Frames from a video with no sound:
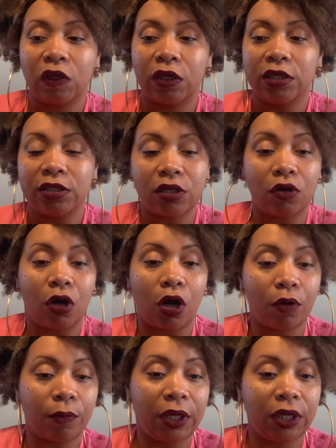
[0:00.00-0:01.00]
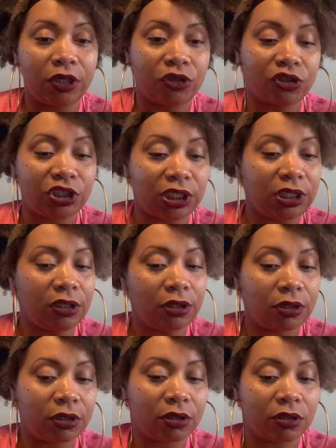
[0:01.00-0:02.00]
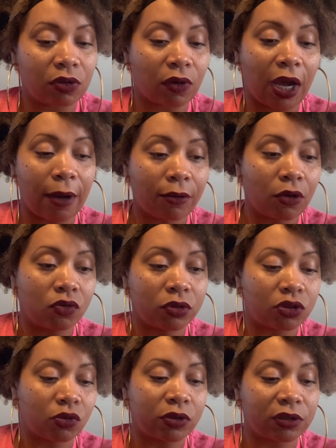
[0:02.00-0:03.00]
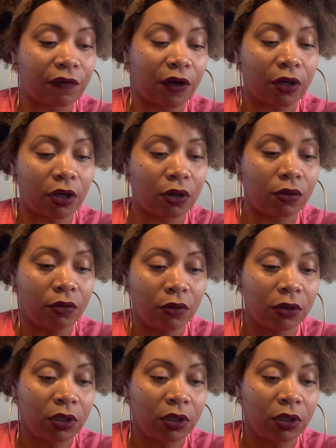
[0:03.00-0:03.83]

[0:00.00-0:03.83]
It's still hermit energy. So, Capricorn towards Virgo.